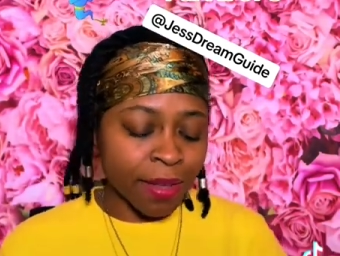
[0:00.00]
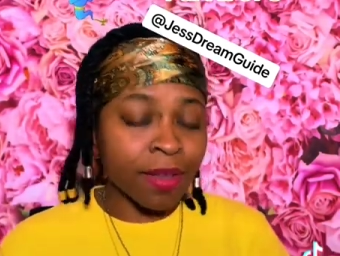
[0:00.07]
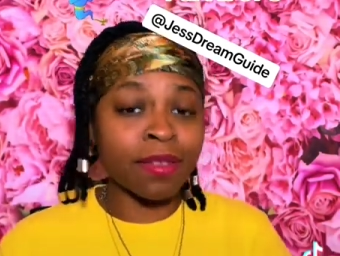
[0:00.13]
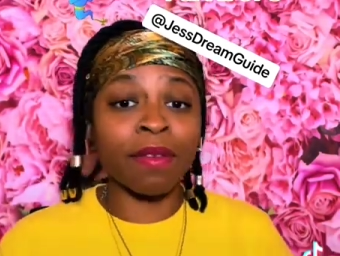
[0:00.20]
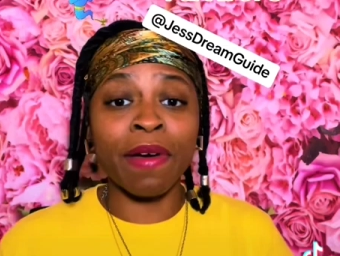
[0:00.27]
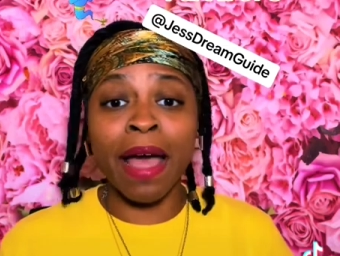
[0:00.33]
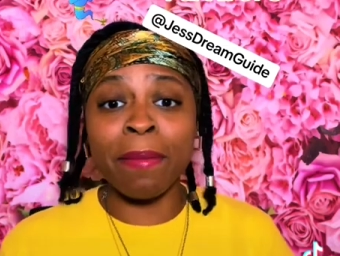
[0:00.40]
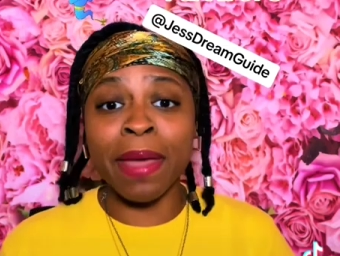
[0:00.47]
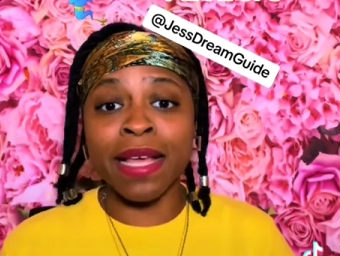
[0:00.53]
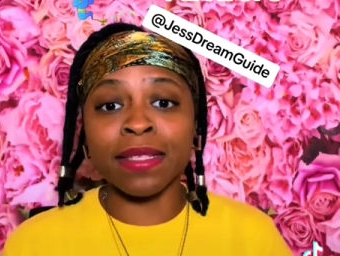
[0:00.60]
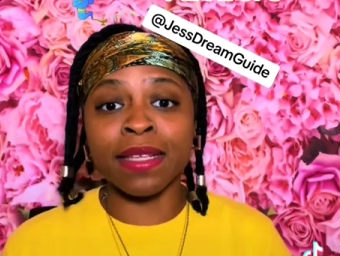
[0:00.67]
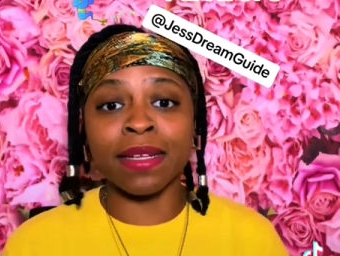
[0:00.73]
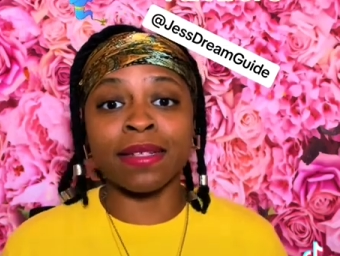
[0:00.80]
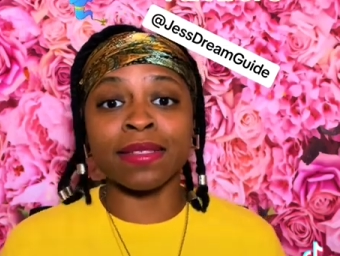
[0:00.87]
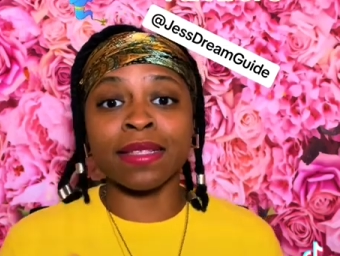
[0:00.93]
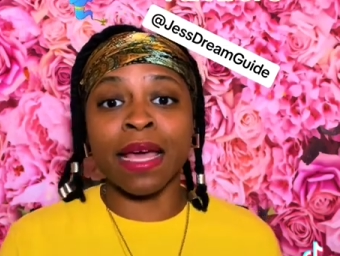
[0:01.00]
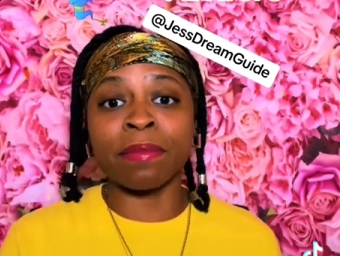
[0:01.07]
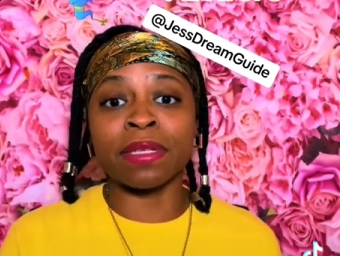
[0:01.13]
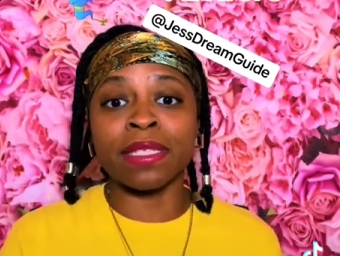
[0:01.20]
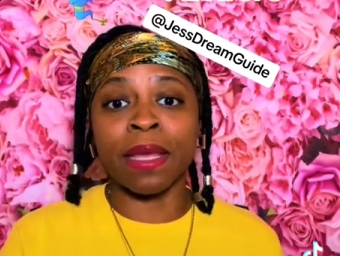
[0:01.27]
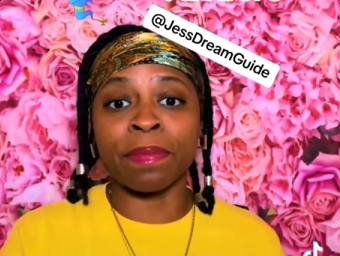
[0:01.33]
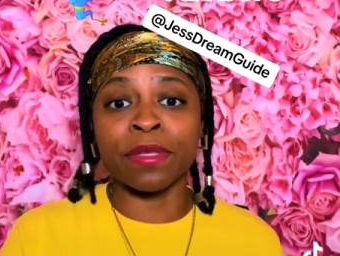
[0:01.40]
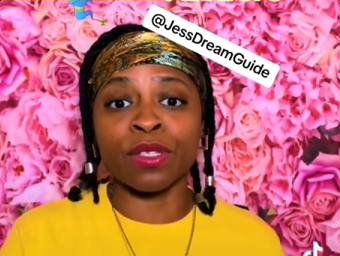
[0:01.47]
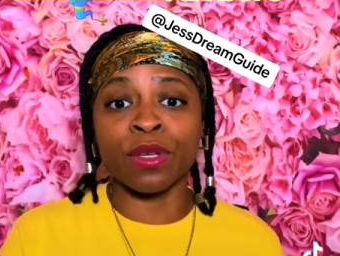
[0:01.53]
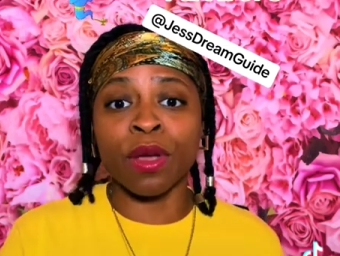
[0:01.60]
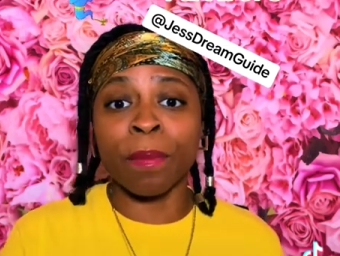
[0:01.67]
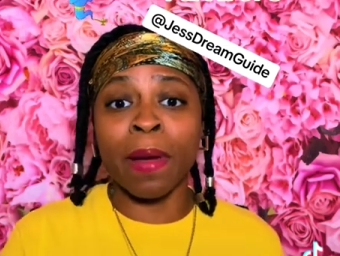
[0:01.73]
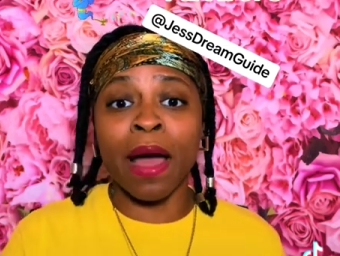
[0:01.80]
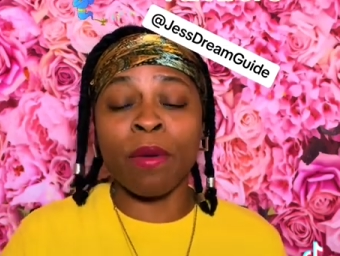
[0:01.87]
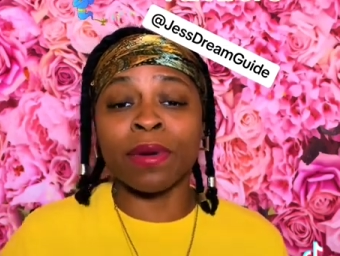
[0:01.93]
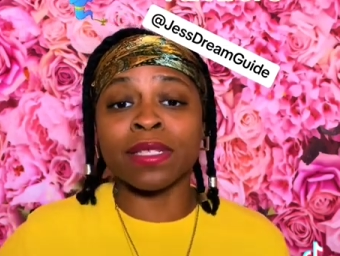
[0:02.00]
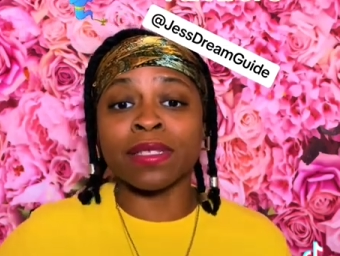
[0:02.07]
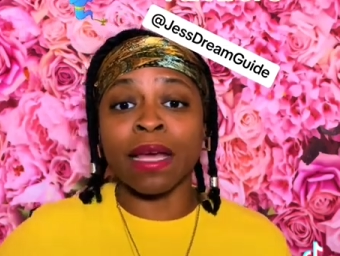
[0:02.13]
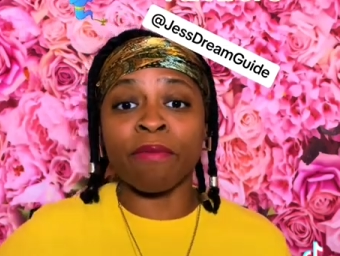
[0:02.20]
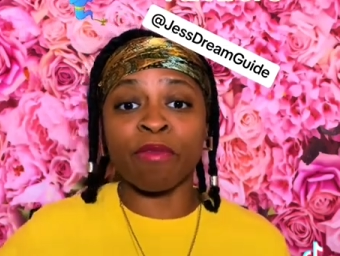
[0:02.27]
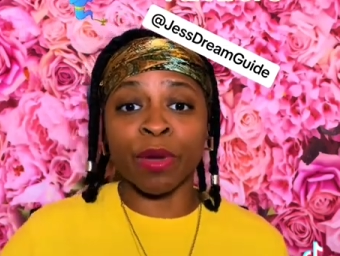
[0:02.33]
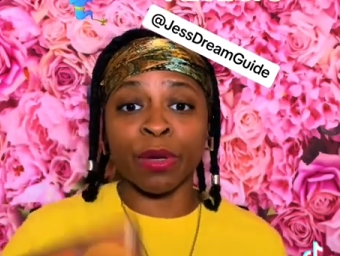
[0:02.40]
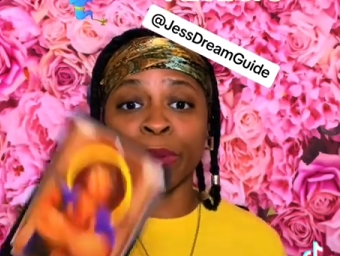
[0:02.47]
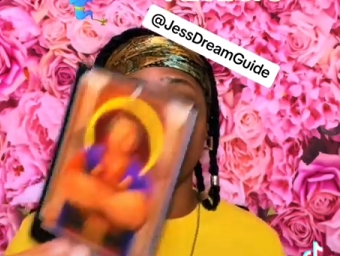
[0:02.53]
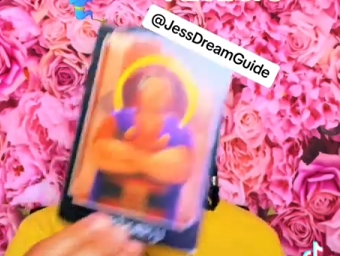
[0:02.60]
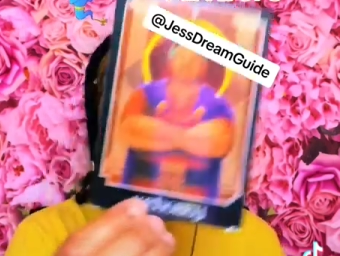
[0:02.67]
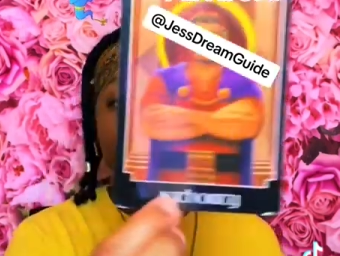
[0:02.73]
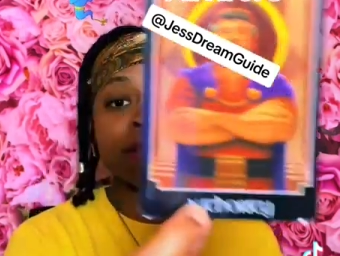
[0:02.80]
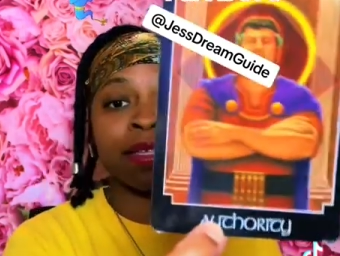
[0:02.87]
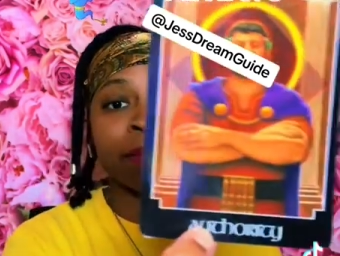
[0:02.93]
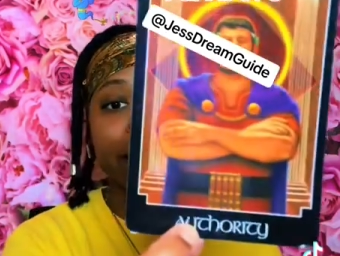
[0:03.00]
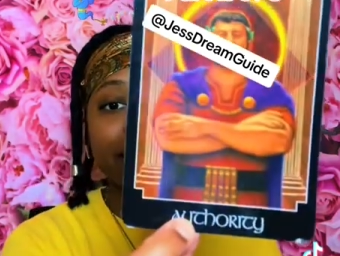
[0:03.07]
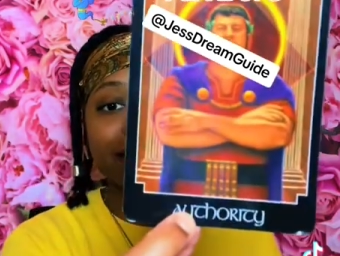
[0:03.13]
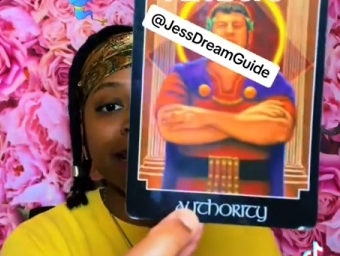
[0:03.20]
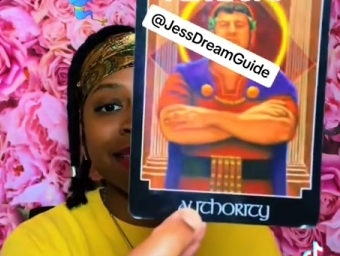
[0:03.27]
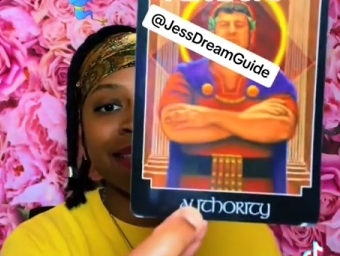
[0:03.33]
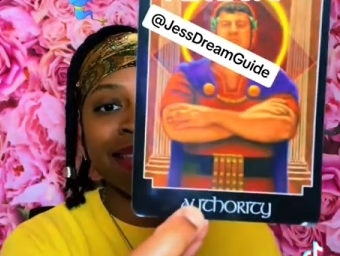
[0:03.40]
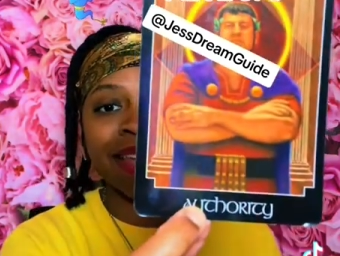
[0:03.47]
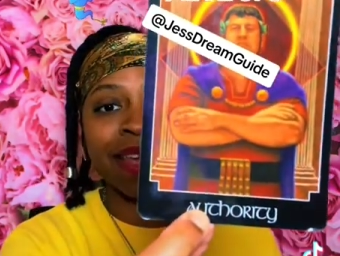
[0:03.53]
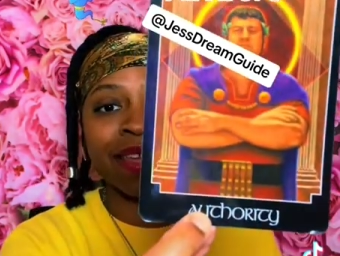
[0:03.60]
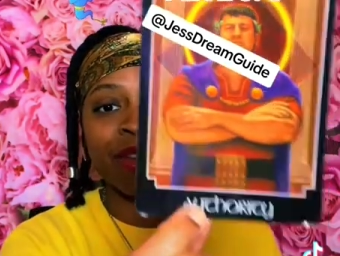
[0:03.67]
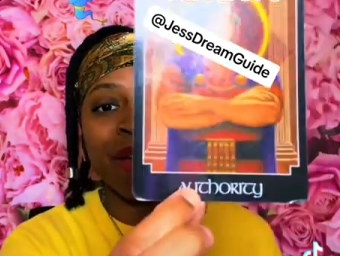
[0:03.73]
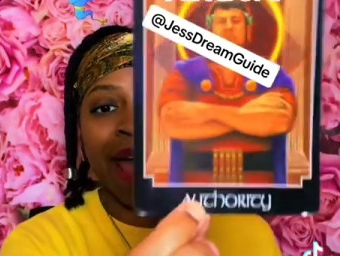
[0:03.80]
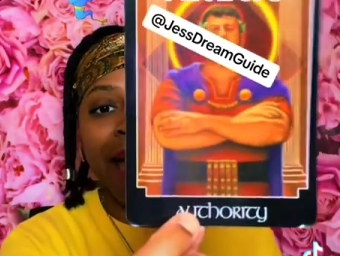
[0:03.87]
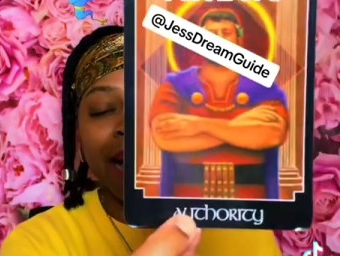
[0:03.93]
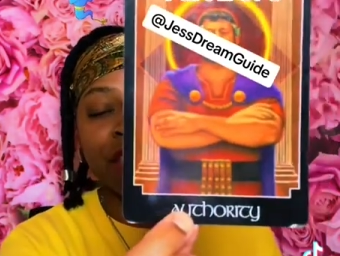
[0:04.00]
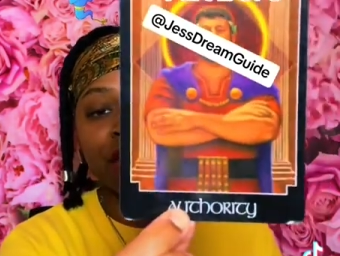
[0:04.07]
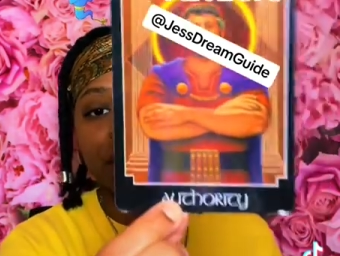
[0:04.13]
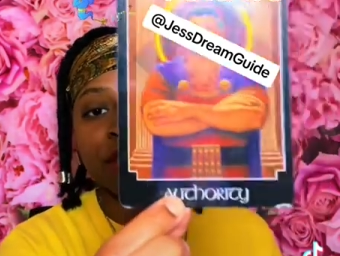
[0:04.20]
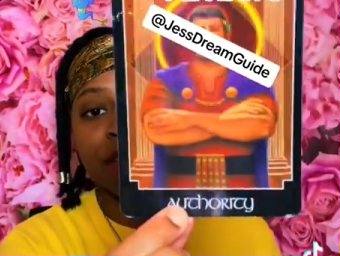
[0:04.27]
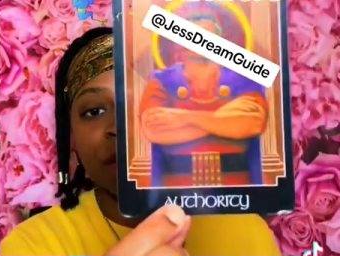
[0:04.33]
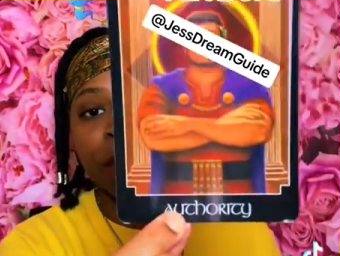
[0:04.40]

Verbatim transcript: Divine Masculine, it's time to step into your power. It's time for you to boss up, as I said. Your action is to